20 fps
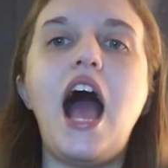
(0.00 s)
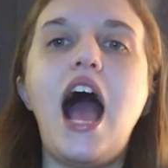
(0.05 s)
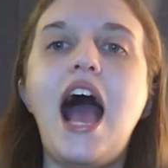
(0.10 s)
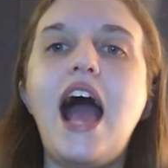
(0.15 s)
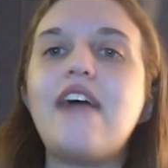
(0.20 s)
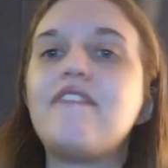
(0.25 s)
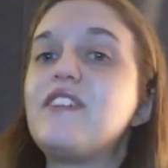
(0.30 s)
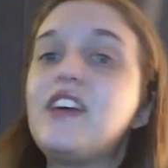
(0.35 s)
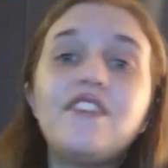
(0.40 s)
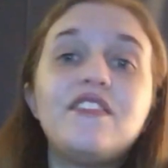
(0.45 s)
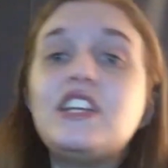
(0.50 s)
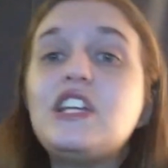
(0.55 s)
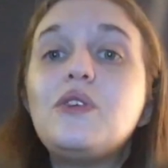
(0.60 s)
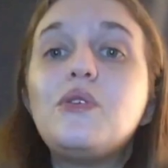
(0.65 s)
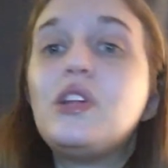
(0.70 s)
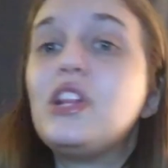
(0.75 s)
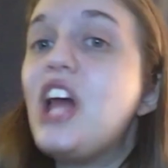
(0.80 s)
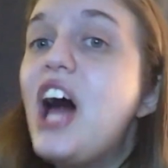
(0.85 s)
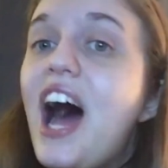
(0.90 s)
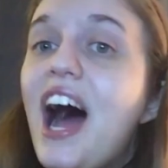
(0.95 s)
I've given
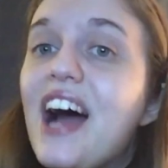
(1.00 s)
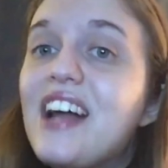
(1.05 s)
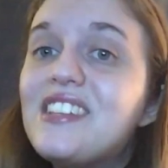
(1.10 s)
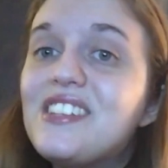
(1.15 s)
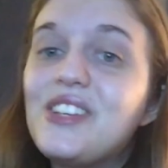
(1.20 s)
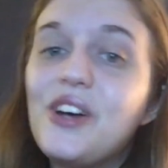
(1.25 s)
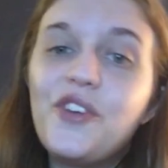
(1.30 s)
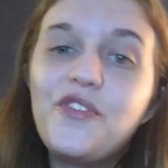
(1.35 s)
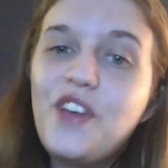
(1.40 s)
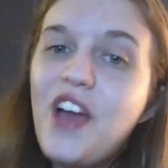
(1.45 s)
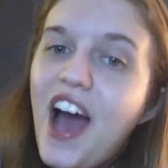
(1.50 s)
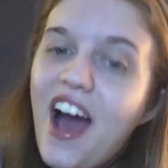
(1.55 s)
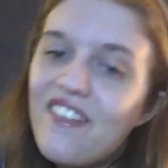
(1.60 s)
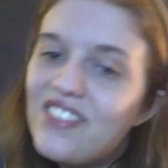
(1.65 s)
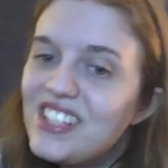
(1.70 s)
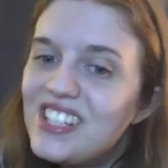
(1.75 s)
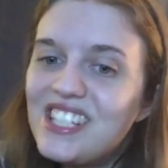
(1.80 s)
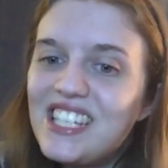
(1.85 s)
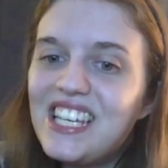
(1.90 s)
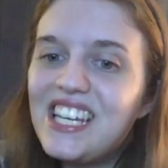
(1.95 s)
you a lot, so if you
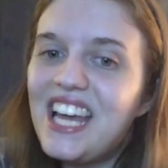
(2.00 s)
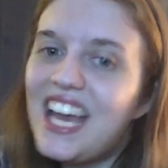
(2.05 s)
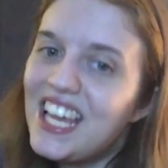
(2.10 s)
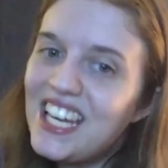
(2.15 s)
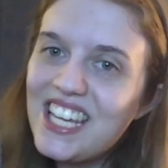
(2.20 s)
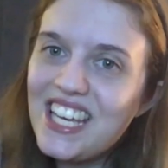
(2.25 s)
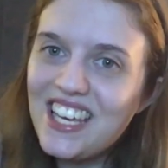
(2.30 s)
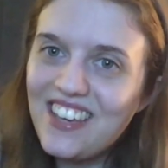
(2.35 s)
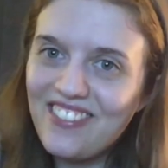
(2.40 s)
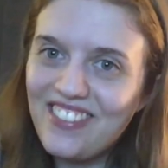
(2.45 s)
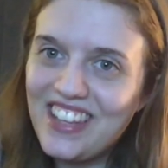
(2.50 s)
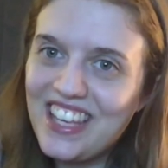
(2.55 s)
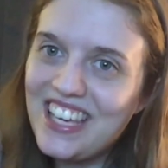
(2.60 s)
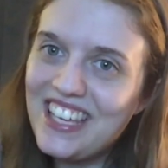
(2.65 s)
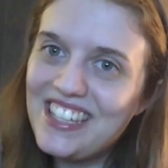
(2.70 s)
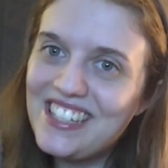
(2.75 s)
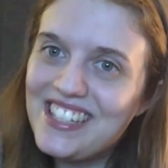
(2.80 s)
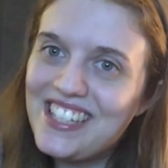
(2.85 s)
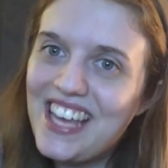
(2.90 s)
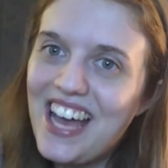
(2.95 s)
haven't seen any of
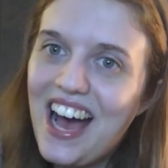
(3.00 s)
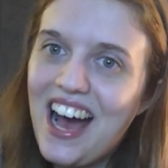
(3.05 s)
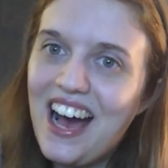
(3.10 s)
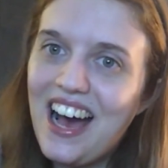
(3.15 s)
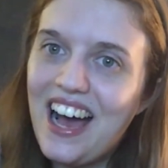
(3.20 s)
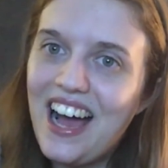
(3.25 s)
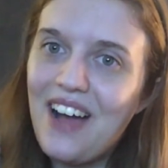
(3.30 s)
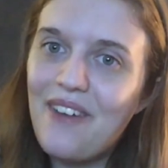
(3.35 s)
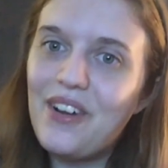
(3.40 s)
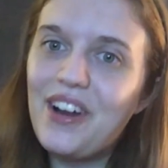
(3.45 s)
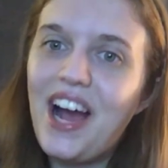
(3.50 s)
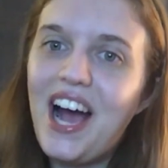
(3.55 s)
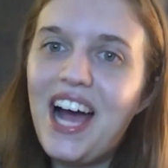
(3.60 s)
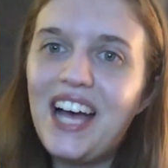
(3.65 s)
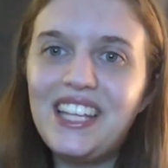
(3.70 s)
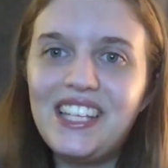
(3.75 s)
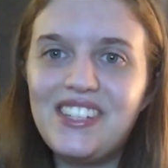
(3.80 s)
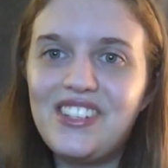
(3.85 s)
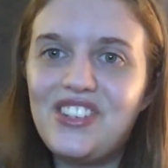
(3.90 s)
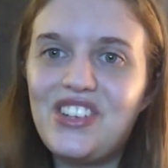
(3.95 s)
these, I would
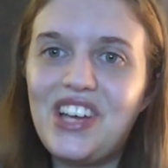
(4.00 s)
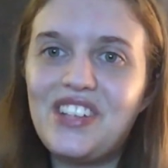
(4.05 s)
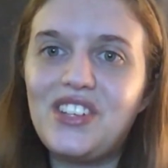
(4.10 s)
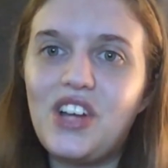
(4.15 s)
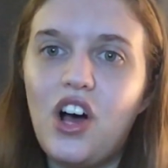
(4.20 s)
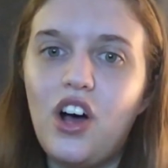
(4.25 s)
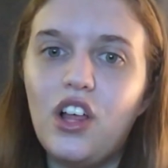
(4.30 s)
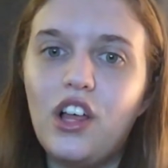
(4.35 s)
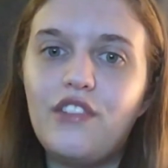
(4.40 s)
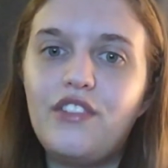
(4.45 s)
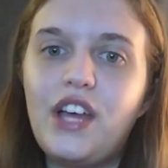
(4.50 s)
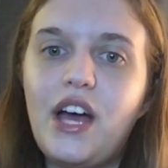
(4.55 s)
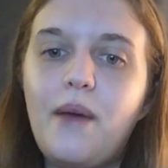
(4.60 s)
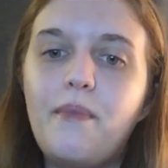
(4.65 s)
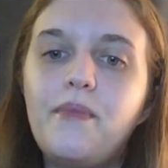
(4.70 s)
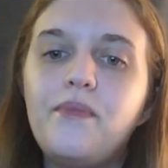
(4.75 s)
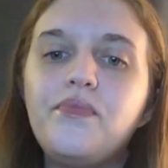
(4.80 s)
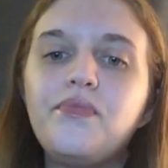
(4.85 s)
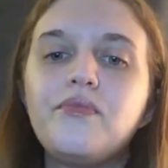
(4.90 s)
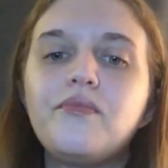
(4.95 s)
highly suggest all of them.